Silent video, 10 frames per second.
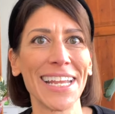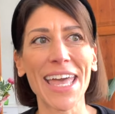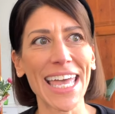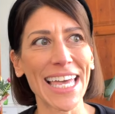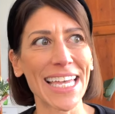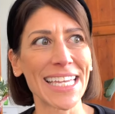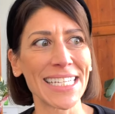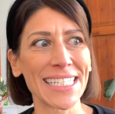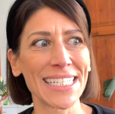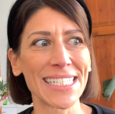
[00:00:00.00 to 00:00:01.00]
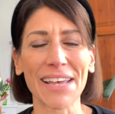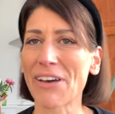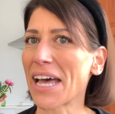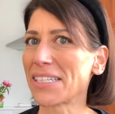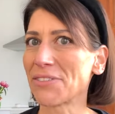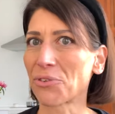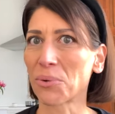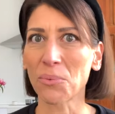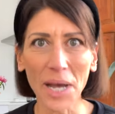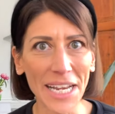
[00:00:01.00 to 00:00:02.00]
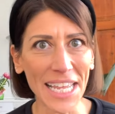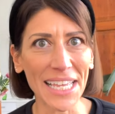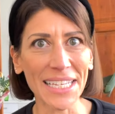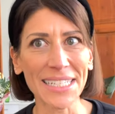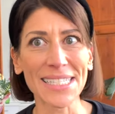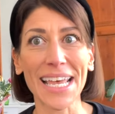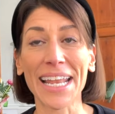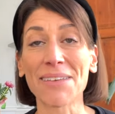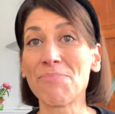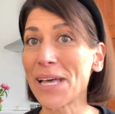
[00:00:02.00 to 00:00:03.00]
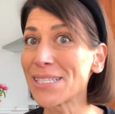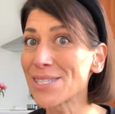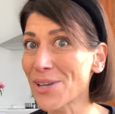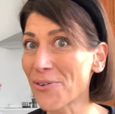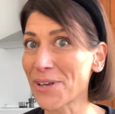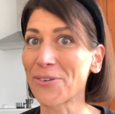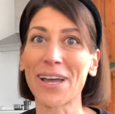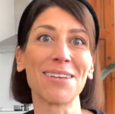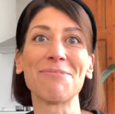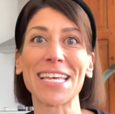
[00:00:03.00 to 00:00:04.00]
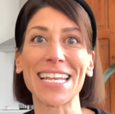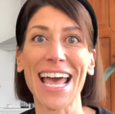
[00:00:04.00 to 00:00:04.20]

And I've had different weddings, and I've been sewing quite a bit,